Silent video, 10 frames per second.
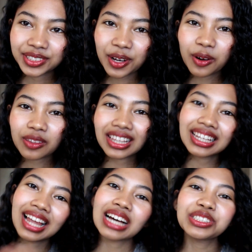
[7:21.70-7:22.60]
So the
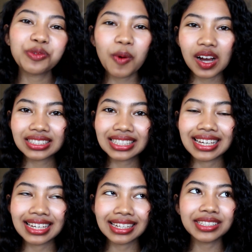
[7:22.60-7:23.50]
last one
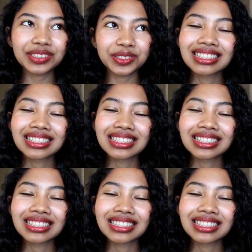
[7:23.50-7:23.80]
is